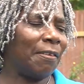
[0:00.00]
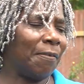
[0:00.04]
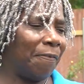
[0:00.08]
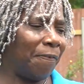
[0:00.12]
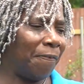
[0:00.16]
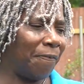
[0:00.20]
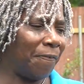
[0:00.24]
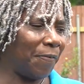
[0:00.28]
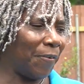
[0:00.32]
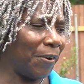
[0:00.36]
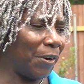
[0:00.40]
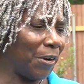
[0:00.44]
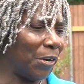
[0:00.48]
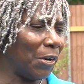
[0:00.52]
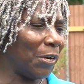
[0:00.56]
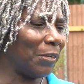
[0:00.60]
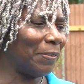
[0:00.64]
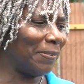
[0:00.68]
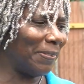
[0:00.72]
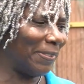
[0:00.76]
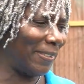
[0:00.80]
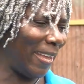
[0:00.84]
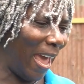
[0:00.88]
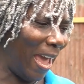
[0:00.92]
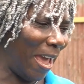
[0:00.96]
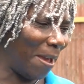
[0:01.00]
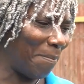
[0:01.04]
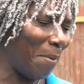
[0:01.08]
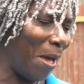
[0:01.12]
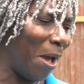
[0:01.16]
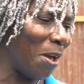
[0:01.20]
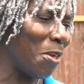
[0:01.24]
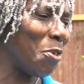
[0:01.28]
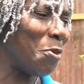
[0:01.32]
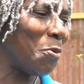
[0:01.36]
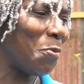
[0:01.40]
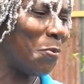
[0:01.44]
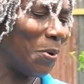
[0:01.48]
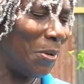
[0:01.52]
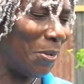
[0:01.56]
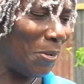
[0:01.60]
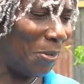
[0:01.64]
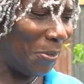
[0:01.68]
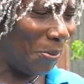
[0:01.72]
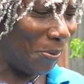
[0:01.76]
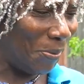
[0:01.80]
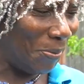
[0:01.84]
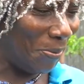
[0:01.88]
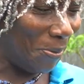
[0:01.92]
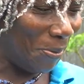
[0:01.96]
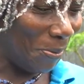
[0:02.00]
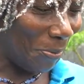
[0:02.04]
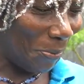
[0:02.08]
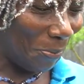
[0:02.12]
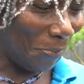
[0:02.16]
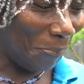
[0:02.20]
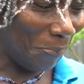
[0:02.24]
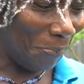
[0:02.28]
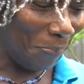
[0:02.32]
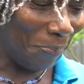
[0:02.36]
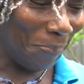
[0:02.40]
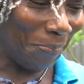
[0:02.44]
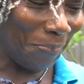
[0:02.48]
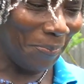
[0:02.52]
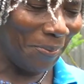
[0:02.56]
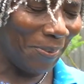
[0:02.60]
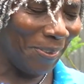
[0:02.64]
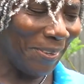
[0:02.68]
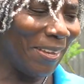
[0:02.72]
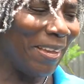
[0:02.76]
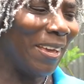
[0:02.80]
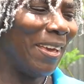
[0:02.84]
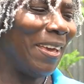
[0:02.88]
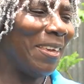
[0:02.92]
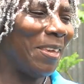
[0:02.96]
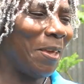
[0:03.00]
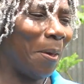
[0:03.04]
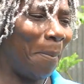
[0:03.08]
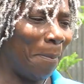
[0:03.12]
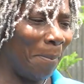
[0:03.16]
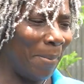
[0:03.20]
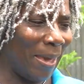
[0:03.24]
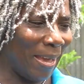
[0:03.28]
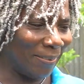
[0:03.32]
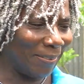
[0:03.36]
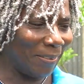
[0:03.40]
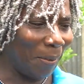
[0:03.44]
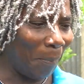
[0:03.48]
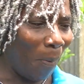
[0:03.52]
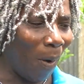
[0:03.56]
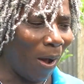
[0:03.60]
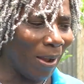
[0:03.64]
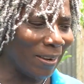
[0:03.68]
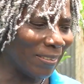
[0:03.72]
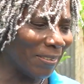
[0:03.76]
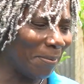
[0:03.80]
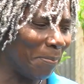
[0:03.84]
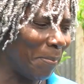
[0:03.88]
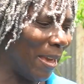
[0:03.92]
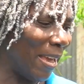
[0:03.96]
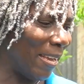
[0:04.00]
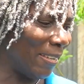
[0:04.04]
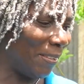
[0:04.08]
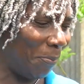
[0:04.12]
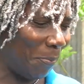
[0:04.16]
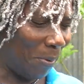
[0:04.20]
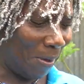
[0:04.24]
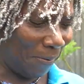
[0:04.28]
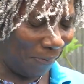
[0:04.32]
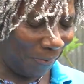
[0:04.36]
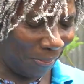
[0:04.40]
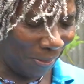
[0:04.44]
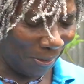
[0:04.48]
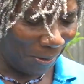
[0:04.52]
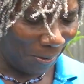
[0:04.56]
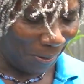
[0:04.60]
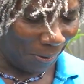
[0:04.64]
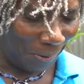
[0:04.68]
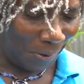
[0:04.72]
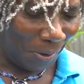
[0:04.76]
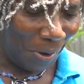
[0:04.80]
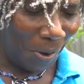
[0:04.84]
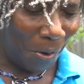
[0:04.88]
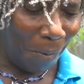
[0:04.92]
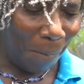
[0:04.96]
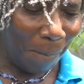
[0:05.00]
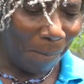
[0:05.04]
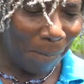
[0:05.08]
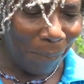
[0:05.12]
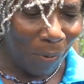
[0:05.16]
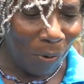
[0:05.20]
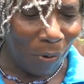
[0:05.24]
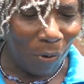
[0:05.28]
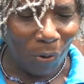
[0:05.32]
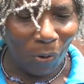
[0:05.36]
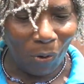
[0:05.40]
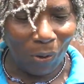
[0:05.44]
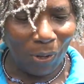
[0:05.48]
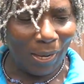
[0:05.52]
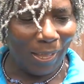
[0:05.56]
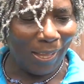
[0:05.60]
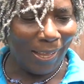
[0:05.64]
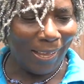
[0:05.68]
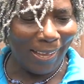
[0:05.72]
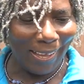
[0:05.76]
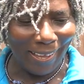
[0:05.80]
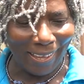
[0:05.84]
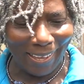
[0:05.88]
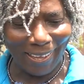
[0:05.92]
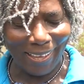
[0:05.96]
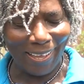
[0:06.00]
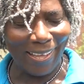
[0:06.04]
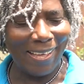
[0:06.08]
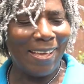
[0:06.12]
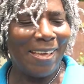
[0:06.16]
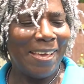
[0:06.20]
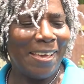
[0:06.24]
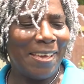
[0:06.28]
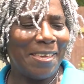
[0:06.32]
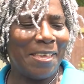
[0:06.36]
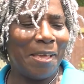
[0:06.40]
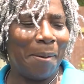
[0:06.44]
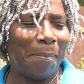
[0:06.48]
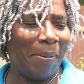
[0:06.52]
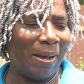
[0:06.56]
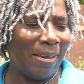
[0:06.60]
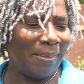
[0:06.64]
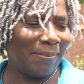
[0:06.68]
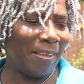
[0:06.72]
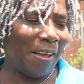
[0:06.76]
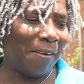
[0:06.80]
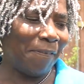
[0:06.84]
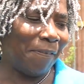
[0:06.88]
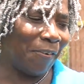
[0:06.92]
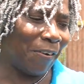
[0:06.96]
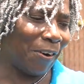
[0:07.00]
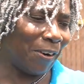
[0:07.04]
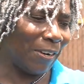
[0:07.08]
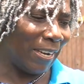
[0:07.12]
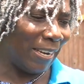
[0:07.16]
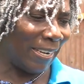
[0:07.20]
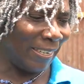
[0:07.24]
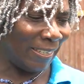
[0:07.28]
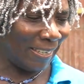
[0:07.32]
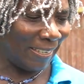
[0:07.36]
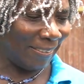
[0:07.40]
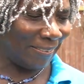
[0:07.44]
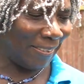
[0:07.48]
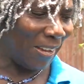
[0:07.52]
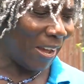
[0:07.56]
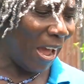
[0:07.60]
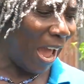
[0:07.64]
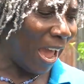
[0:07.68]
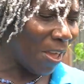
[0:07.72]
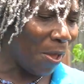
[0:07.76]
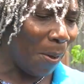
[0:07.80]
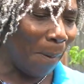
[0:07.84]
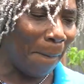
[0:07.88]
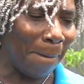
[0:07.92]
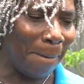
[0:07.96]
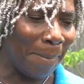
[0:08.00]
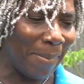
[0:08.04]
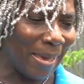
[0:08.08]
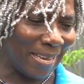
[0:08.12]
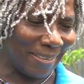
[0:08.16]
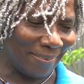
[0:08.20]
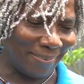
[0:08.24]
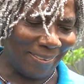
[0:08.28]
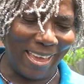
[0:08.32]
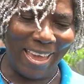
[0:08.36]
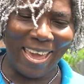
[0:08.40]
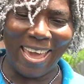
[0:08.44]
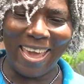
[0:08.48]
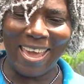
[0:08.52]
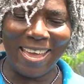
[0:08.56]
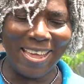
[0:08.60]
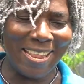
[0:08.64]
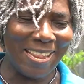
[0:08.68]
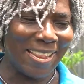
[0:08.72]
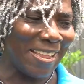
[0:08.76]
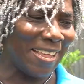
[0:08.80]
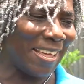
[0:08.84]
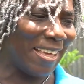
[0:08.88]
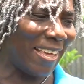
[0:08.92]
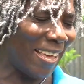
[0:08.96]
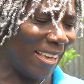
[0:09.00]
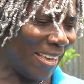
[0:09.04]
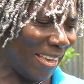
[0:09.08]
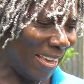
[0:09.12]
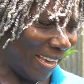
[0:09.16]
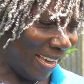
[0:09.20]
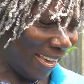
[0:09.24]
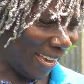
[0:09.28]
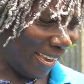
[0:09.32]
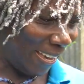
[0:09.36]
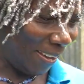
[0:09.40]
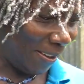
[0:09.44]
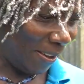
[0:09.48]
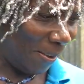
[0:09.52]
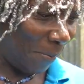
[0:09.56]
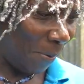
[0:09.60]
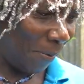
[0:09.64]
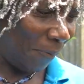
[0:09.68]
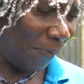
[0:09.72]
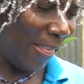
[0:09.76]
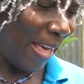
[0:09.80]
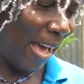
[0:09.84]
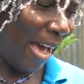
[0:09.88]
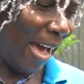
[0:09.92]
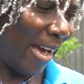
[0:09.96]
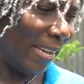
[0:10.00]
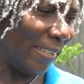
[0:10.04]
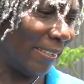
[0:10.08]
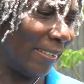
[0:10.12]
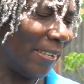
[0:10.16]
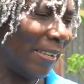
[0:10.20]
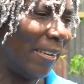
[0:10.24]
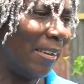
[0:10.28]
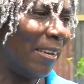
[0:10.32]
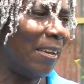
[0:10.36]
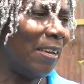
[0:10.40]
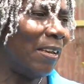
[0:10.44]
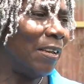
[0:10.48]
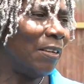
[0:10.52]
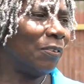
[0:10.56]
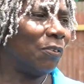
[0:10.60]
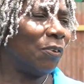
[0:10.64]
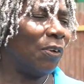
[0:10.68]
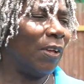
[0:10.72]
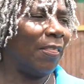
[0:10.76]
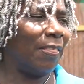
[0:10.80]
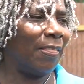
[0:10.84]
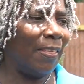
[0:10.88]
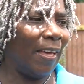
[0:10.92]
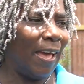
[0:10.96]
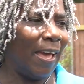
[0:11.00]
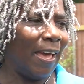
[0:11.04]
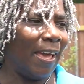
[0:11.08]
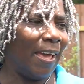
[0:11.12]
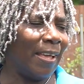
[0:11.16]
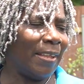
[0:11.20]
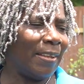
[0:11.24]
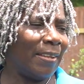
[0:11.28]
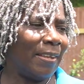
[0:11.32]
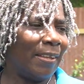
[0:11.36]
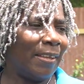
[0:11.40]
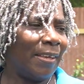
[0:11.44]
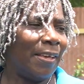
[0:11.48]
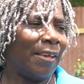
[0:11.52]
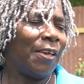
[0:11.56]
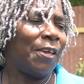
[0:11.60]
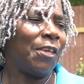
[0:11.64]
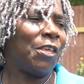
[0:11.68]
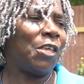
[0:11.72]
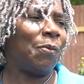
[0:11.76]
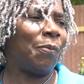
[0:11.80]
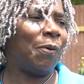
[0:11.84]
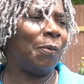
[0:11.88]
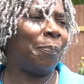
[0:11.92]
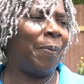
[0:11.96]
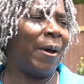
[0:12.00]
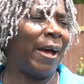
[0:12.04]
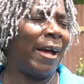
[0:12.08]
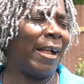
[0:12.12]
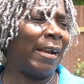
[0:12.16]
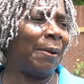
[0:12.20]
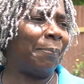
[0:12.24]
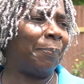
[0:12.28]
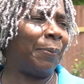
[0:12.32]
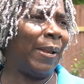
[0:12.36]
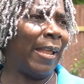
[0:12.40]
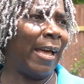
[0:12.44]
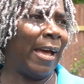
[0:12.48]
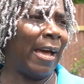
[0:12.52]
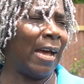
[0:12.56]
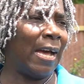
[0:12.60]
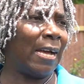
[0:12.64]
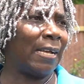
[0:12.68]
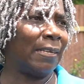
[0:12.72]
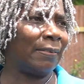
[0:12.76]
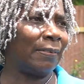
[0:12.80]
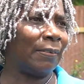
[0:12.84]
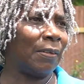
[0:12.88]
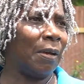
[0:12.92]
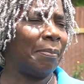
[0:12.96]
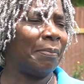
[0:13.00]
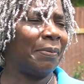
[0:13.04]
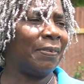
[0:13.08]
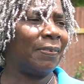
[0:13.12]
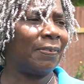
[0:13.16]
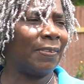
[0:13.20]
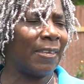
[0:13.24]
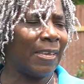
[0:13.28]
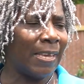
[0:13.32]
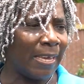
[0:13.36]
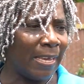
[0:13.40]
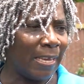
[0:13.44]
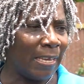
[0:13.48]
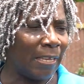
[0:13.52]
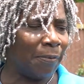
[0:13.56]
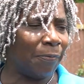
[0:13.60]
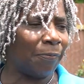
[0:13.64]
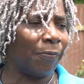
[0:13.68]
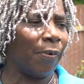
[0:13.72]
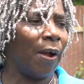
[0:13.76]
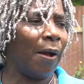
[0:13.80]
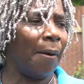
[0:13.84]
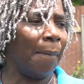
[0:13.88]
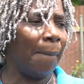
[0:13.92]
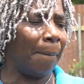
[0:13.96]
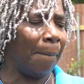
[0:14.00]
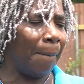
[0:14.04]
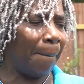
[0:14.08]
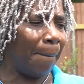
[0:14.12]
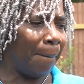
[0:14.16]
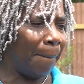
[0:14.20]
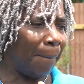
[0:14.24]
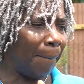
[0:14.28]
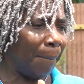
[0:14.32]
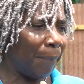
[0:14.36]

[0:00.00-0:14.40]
the first step that you would do. You mix the potter's mix with the mold, you buy some fertilizer and you mix it in with that. So then you would plant some seeds from